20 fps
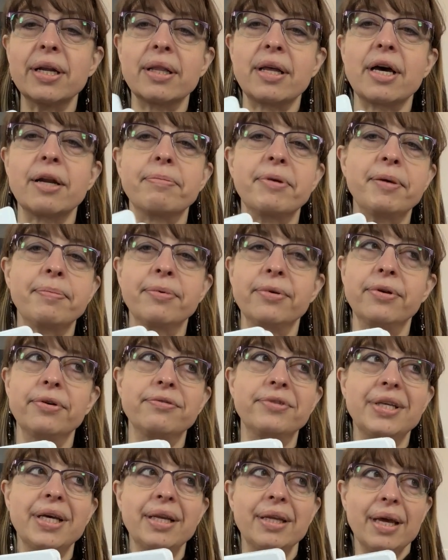a lot of people who've
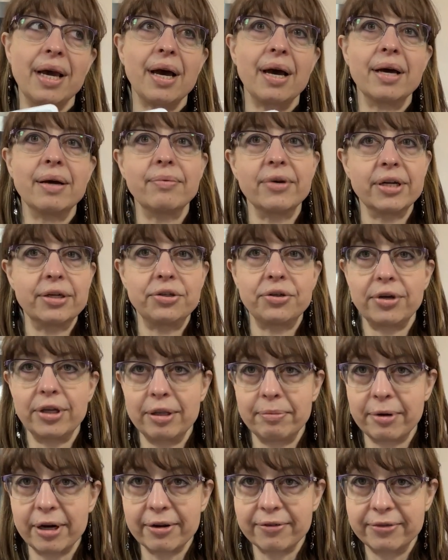said, yeah, I want to join
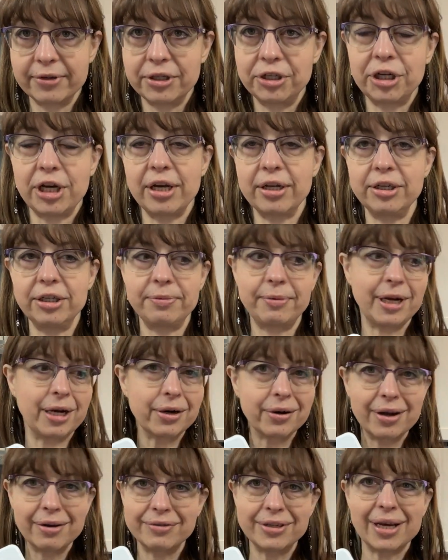the breakfast challenge, but I
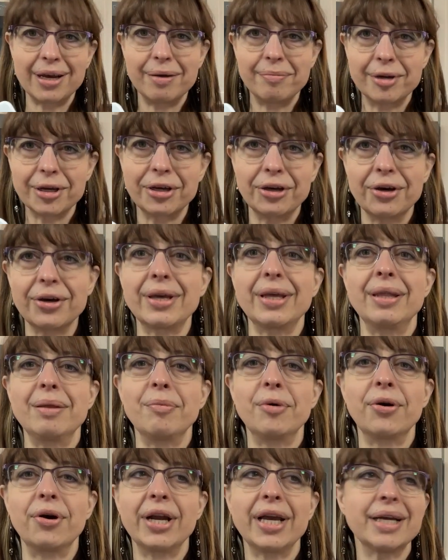don't have time to cook in the
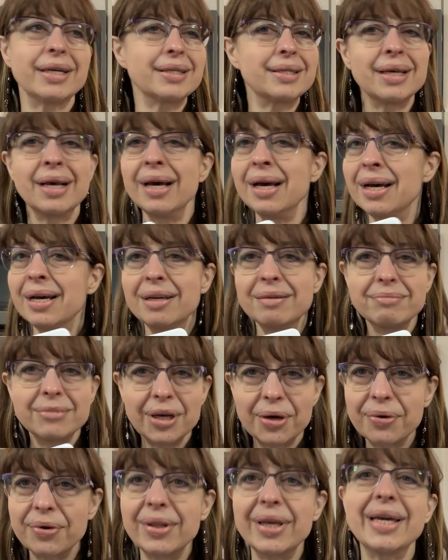mornings.
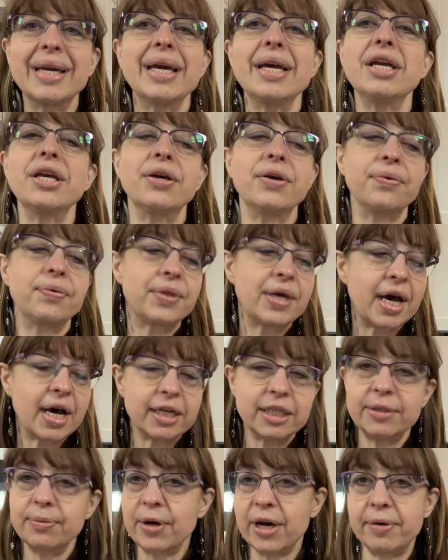Totally get you.
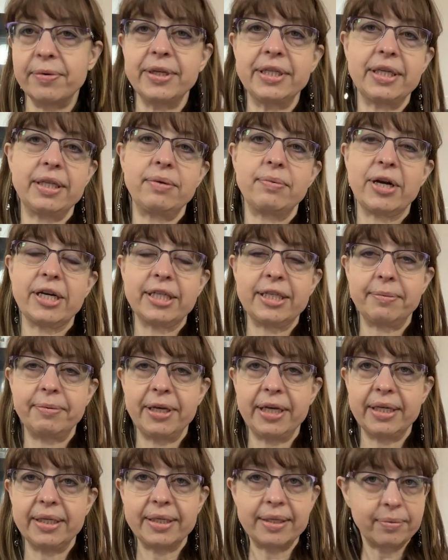That's why we did the
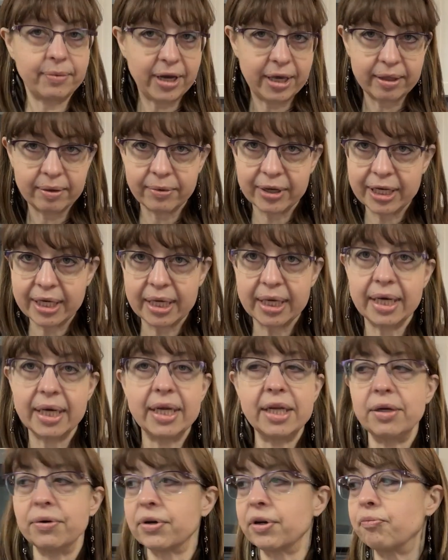recipes the way that we
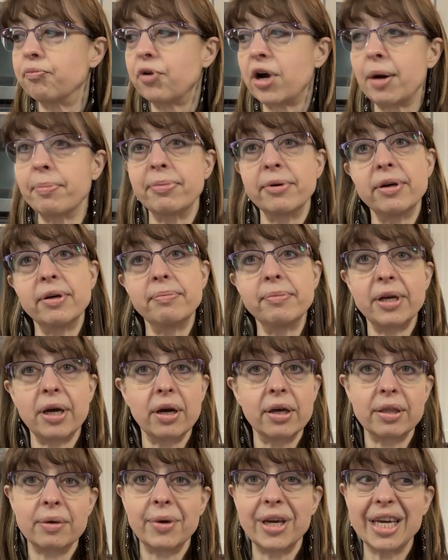did. You can prep them
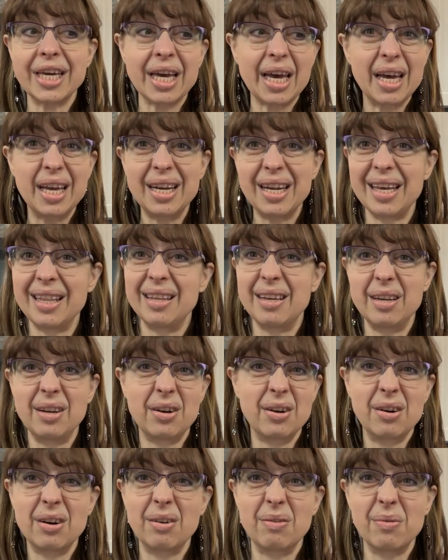on the weekend, and then
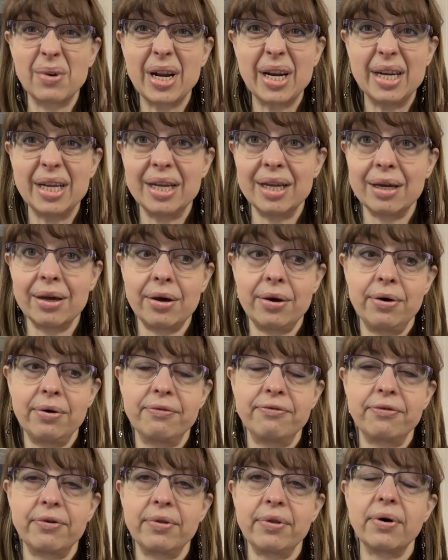you're ready to go
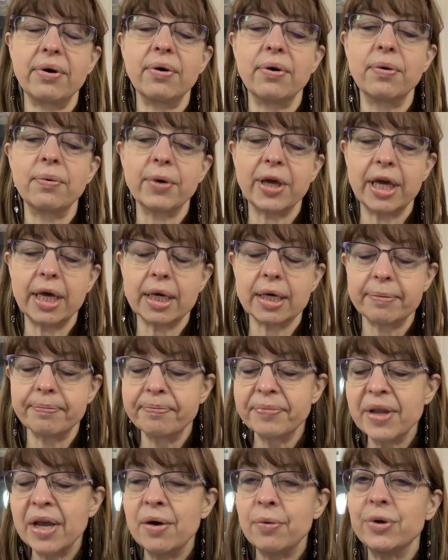for the whole week.
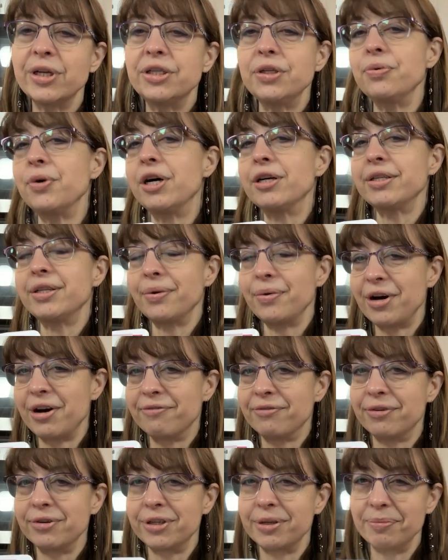We do also
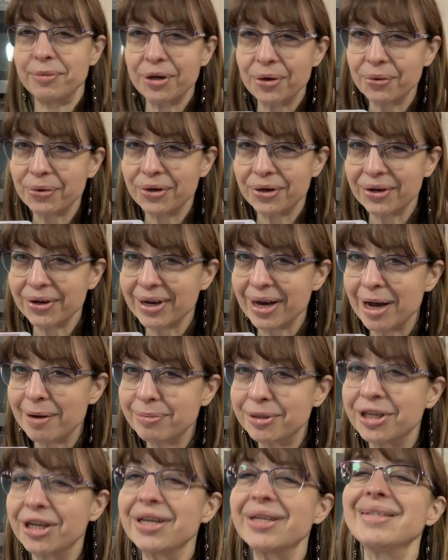offer some no-cook
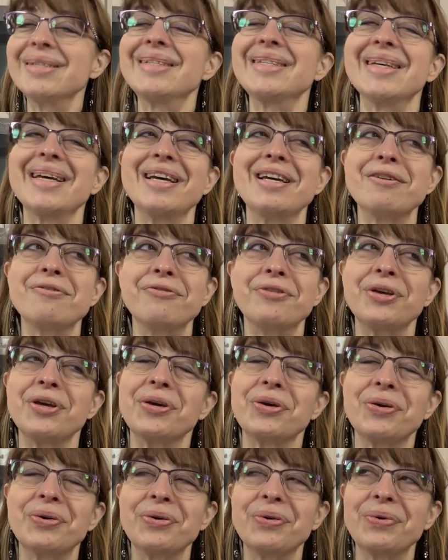options if
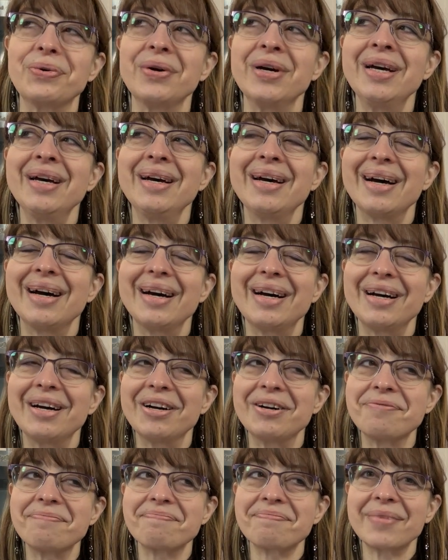you
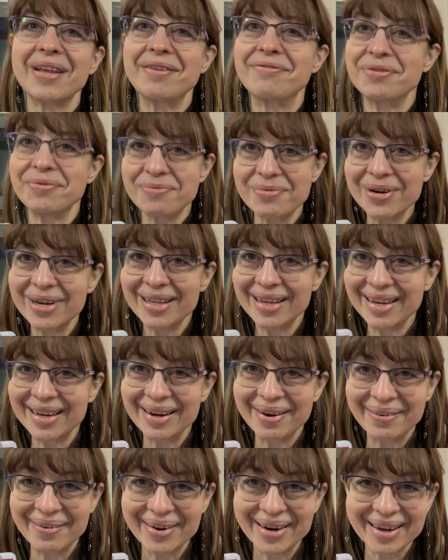really
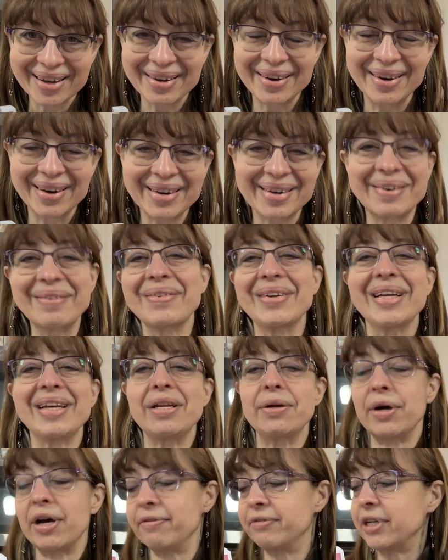don't want to cook or really
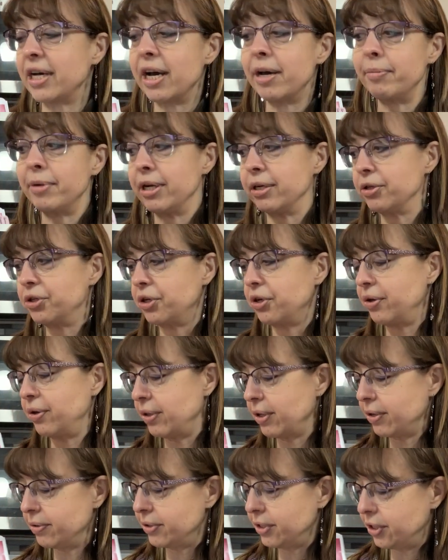don't have time, and I'll show you
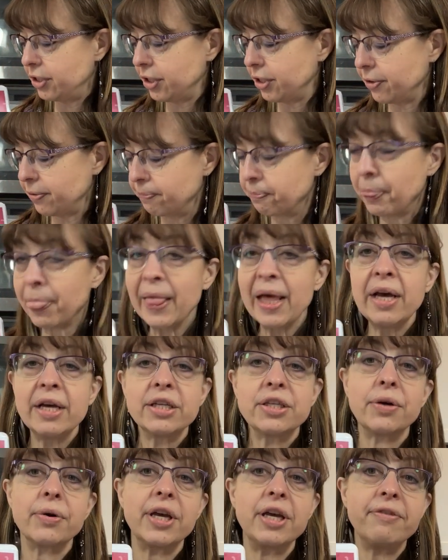those too.
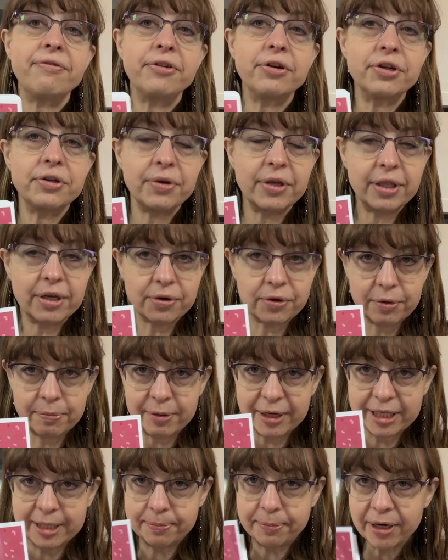So if you're doing the group
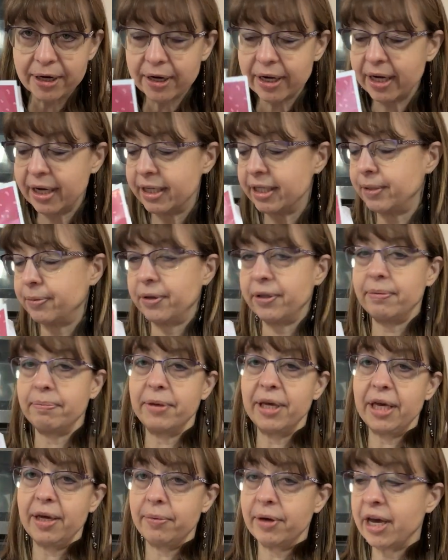experience with
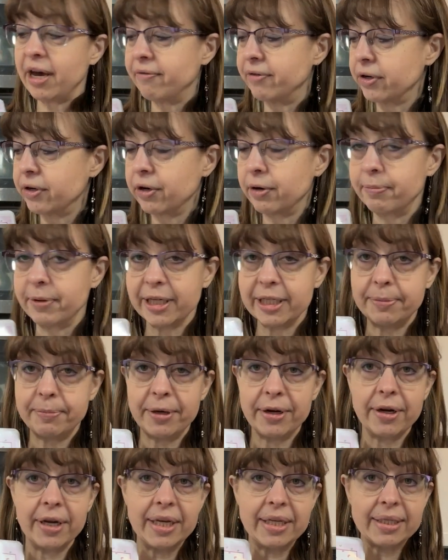me, we have a group
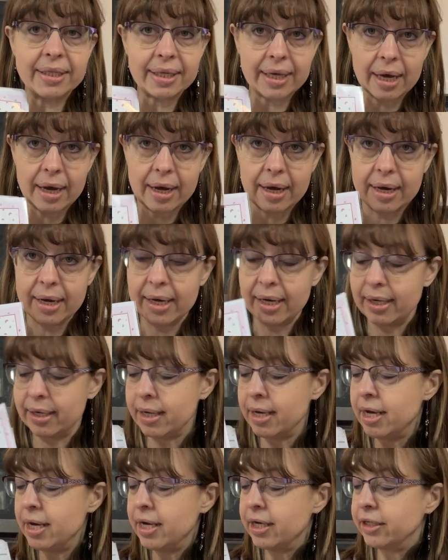experience guide.
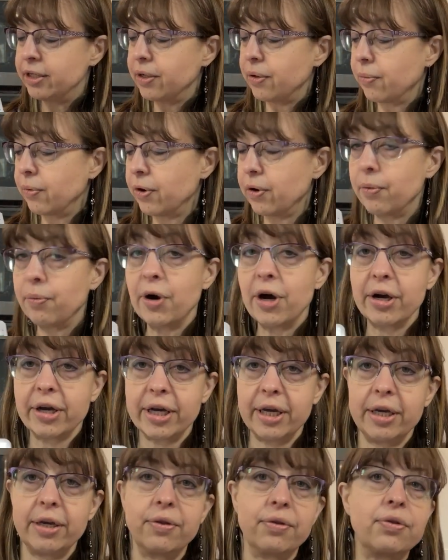So we're
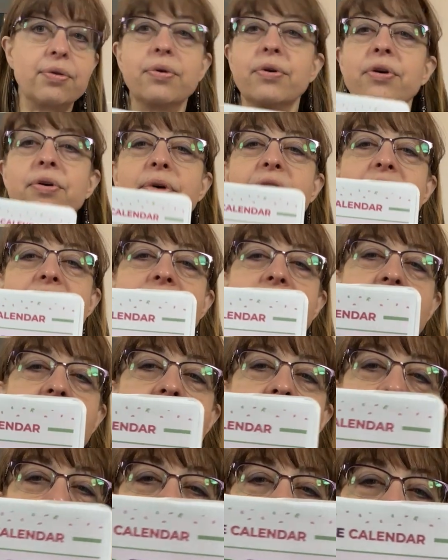walking you through
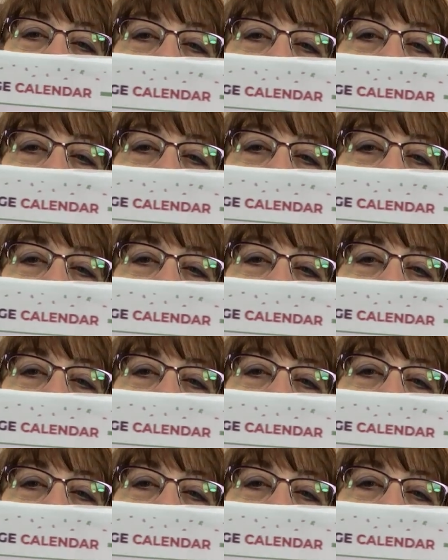exactly